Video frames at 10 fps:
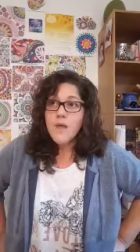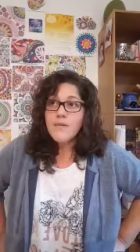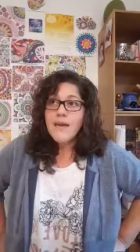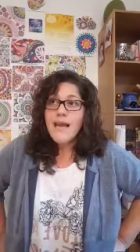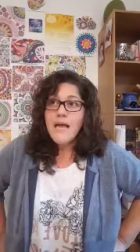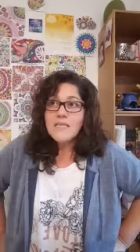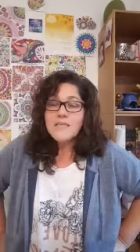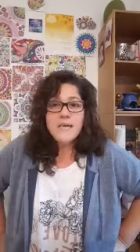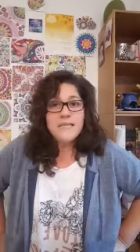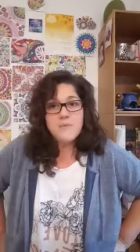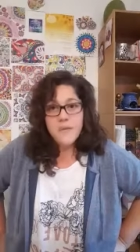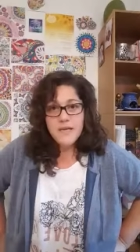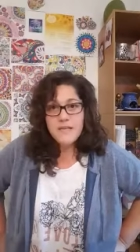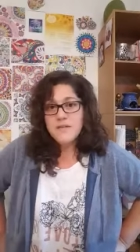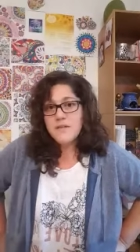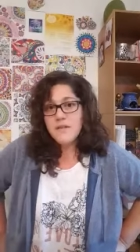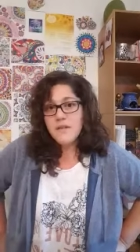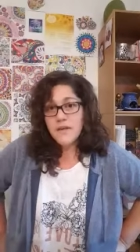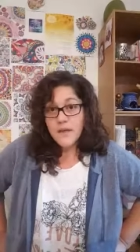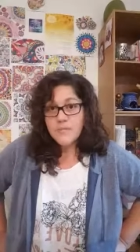The last aspect
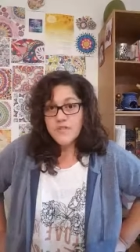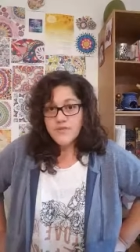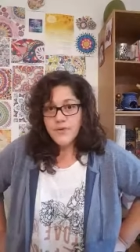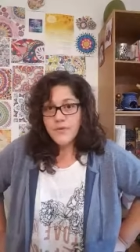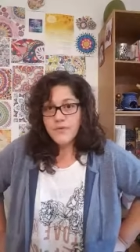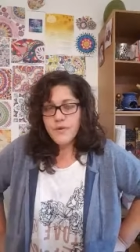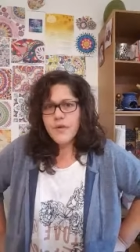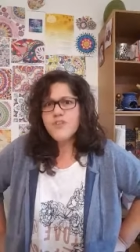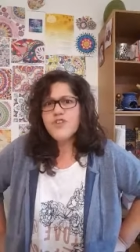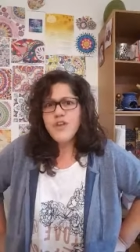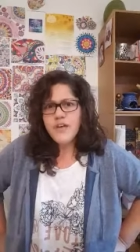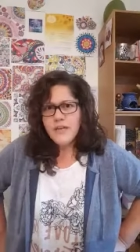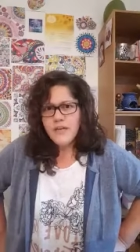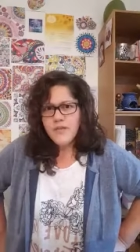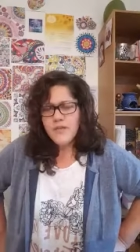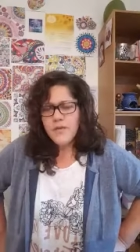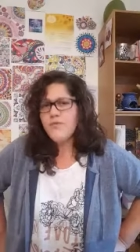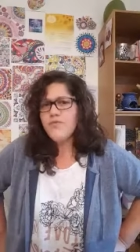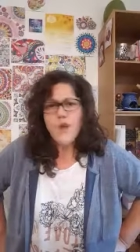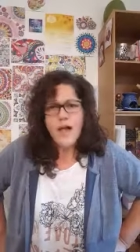that comes through, comes shining
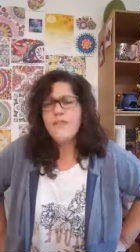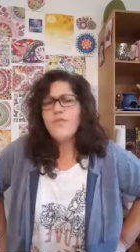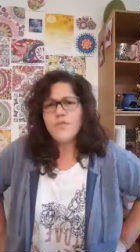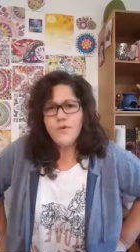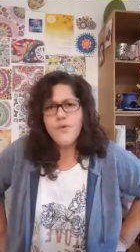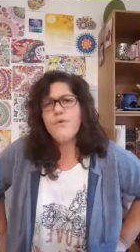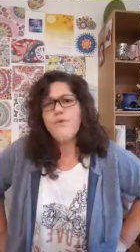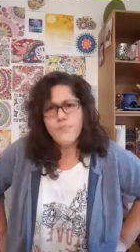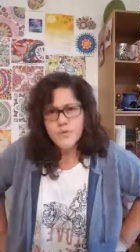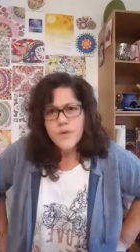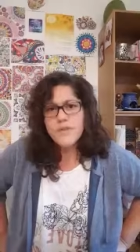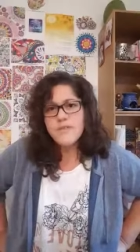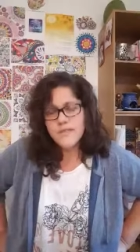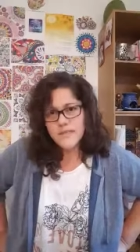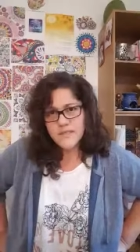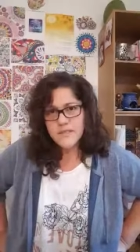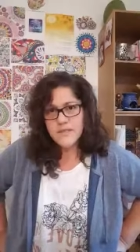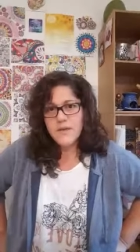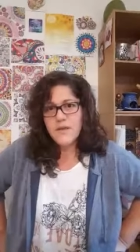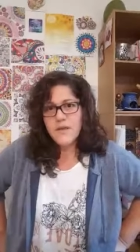through, right through the process